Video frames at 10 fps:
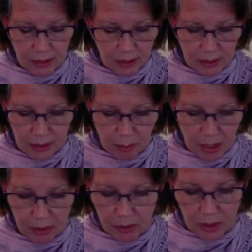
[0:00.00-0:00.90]
this a
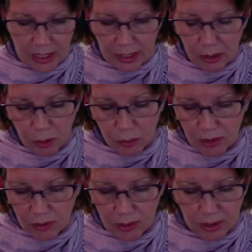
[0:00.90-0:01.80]
medical
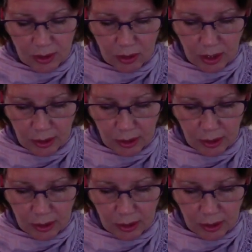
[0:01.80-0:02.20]
diagnosis,